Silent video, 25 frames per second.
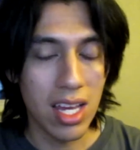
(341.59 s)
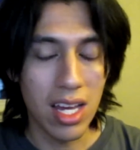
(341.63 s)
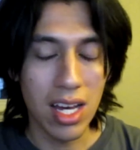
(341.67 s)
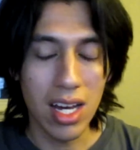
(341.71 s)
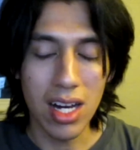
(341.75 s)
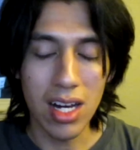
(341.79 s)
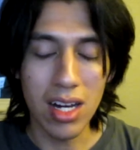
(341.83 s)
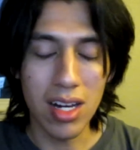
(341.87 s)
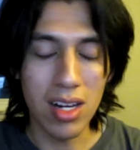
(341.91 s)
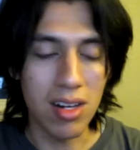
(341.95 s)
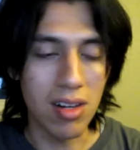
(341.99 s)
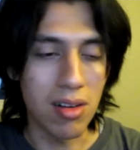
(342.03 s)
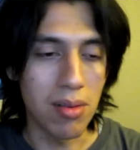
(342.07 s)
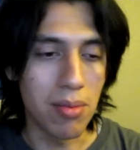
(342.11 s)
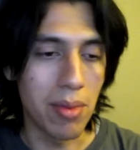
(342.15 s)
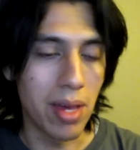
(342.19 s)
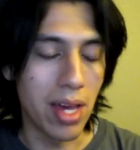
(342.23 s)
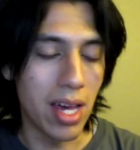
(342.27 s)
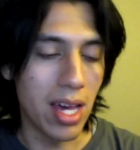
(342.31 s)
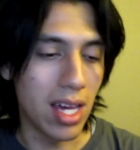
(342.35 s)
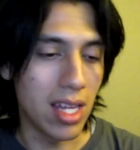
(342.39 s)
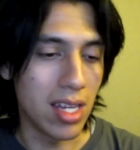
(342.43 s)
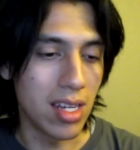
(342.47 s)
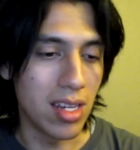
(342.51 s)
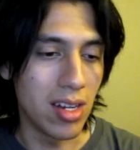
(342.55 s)
oh
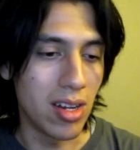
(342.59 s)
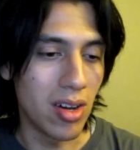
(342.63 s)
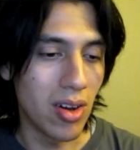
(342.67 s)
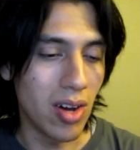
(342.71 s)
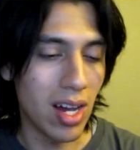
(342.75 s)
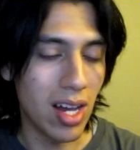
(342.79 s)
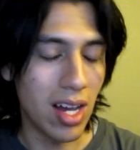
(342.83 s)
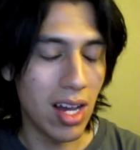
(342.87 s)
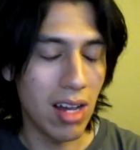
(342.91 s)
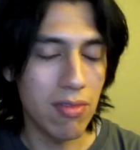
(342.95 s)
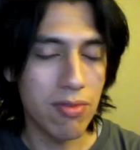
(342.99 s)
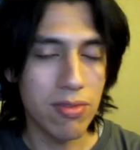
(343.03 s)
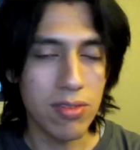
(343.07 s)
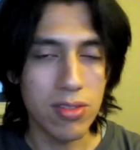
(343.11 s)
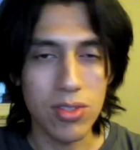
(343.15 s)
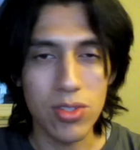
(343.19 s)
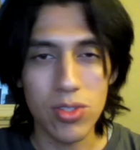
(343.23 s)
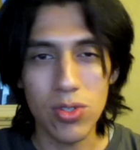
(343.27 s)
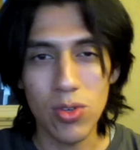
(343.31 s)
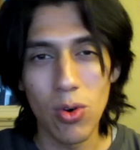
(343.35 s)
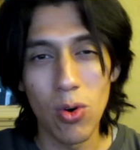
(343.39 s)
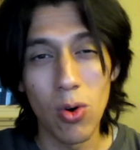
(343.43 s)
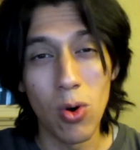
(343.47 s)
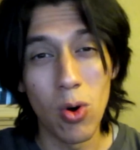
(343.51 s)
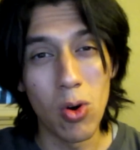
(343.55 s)
man, you know, I feel
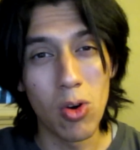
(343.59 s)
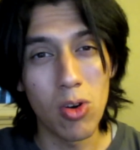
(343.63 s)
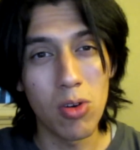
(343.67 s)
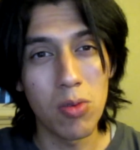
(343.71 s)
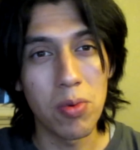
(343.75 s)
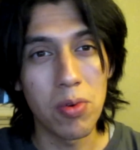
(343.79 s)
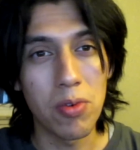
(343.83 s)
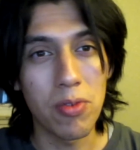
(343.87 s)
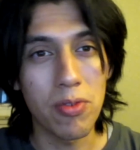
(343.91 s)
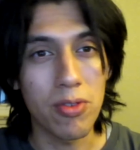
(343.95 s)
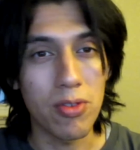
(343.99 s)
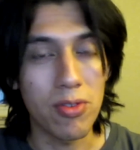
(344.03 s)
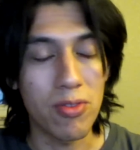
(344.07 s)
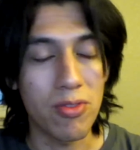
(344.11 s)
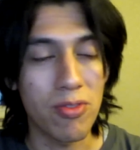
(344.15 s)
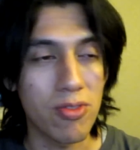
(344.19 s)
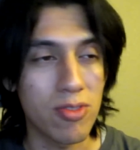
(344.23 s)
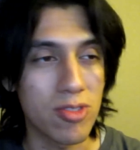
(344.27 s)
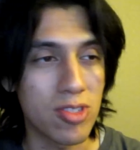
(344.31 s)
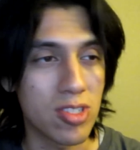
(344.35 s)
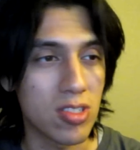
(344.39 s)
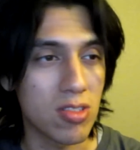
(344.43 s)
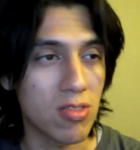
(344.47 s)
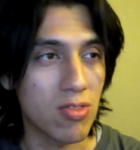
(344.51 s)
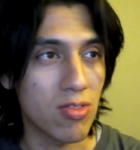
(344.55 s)
so horrible for
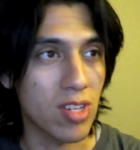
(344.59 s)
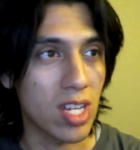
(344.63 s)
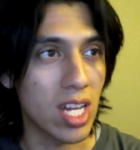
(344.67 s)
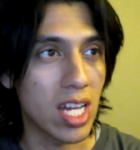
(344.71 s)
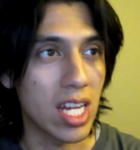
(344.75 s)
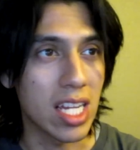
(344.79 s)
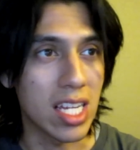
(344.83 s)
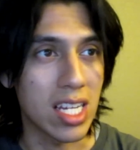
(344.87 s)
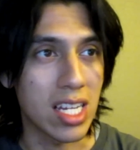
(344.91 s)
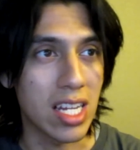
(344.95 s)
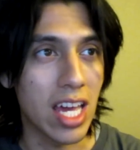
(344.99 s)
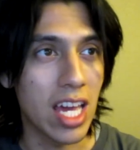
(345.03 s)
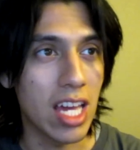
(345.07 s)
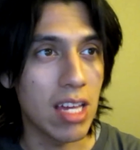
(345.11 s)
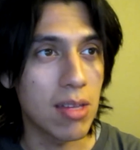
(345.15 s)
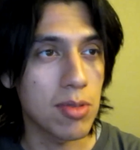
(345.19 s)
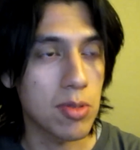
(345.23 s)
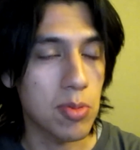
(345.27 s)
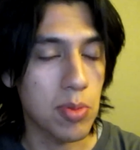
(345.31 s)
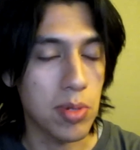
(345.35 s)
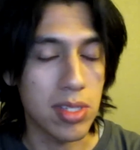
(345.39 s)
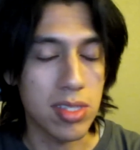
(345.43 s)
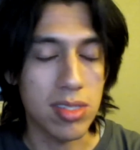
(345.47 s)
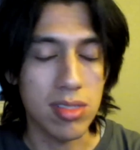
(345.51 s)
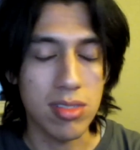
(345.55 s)
just forgetting names,
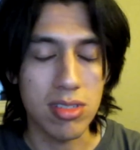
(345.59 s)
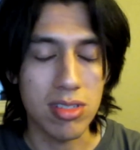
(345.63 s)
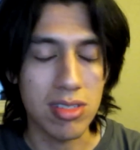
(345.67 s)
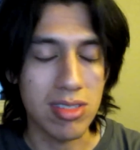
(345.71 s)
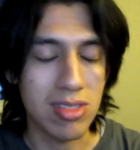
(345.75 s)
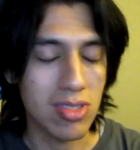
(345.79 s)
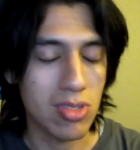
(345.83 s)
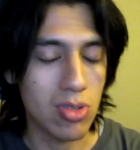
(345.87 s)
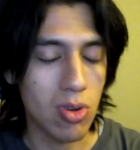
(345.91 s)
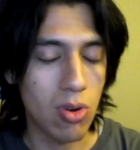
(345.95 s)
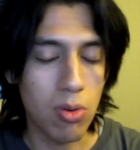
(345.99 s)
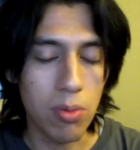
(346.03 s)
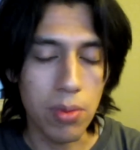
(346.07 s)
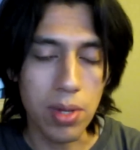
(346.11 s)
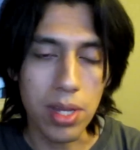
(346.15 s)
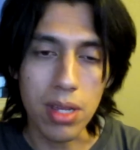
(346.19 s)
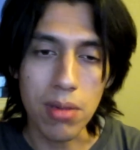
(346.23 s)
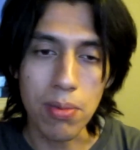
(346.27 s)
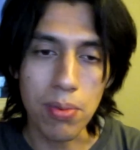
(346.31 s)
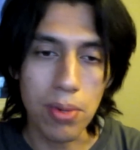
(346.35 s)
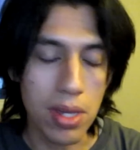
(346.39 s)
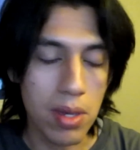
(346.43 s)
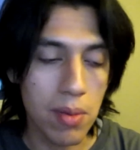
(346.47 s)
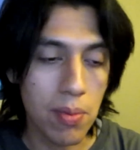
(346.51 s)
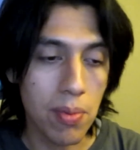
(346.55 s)
but it's just so many
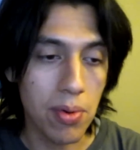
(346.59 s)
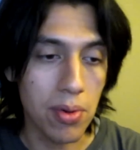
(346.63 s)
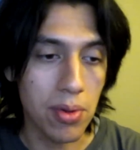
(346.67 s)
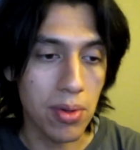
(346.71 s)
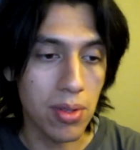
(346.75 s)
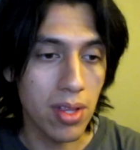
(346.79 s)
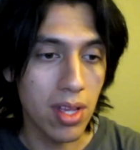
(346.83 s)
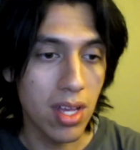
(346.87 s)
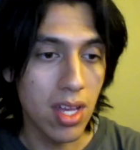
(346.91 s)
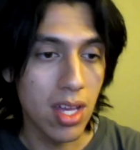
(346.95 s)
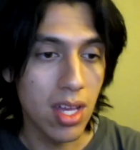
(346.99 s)
people